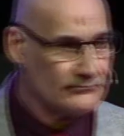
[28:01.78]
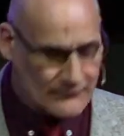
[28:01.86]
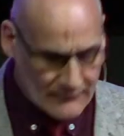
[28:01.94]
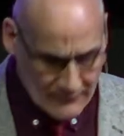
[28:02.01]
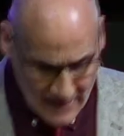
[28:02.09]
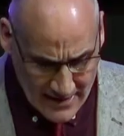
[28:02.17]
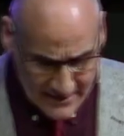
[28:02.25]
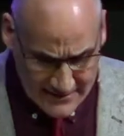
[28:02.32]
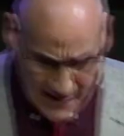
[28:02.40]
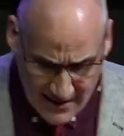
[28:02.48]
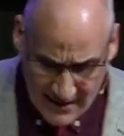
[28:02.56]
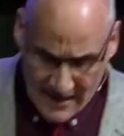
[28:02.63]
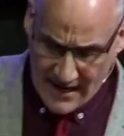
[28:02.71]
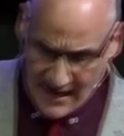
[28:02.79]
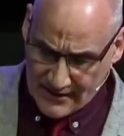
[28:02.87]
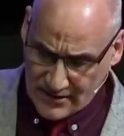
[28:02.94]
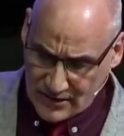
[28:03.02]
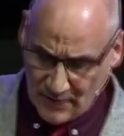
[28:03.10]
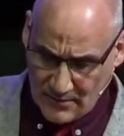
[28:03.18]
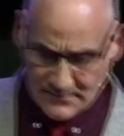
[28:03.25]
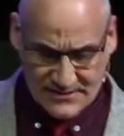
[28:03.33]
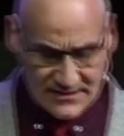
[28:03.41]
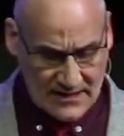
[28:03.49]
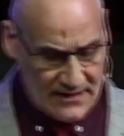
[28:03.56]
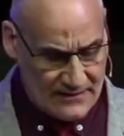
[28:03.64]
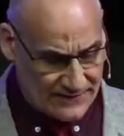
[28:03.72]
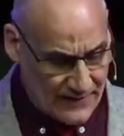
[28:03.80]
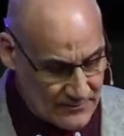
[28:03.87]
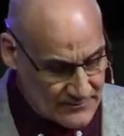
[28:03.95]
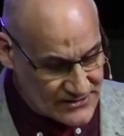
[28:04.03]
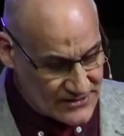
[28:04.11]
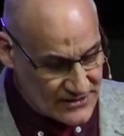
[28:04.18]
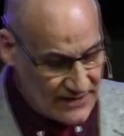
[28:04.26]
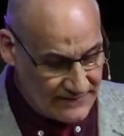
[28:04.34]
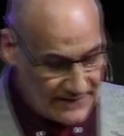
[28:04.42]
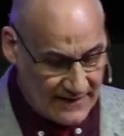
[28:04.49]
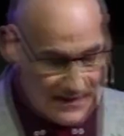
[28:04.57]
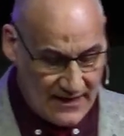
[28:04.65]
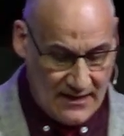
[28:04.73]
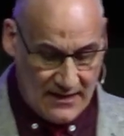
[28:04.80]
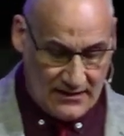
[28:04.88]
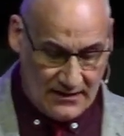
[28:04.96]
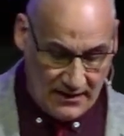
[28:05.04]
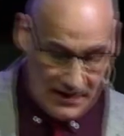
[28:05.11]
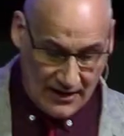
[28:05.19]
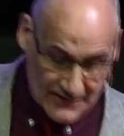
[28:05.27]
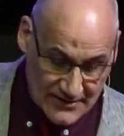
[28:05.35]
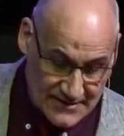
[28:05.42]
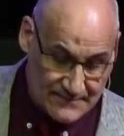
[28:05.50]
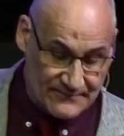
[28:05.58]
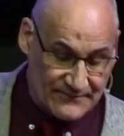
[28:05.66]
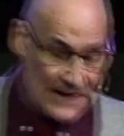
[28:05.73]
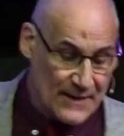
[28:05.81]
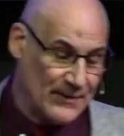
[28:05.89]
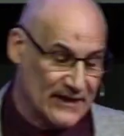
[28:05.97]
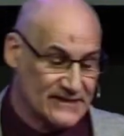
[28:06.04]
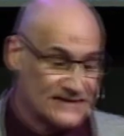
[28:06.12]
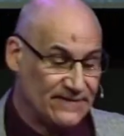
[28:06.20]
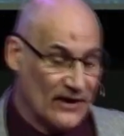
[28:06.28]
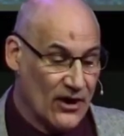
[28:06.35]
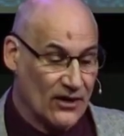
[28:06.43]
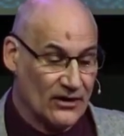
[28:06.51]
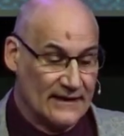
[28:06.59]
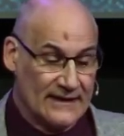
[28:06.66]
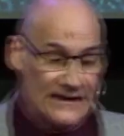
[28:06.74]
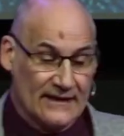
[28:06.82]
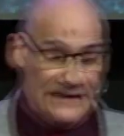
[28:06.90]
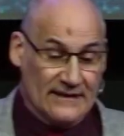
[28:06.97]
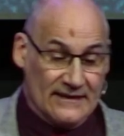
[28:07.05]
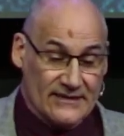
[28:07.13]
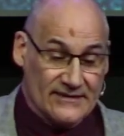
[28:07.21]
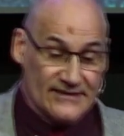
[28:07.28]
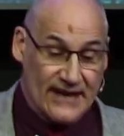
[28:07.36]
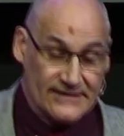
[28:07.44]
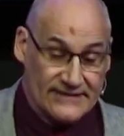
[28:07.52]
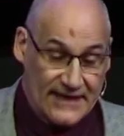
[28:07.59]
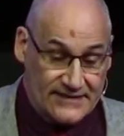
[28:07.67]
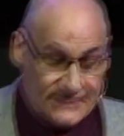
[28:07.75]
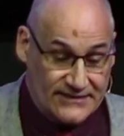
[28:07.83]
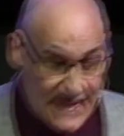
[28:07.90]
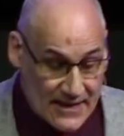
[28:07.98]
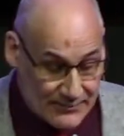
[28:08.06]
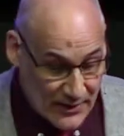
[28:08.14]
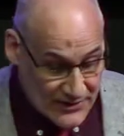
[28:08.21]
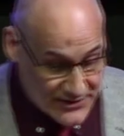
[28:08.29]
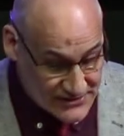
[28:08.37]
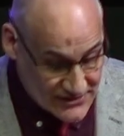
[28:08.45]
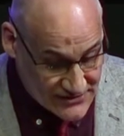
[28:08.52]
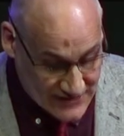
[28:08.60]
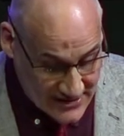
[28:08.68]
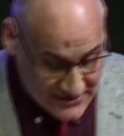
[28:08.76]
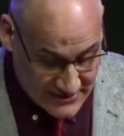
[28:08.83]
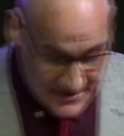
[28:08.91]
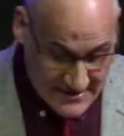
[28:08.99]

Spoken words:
It comes from serving others. Philippians 4 says this, "Dear brothers and sisters, I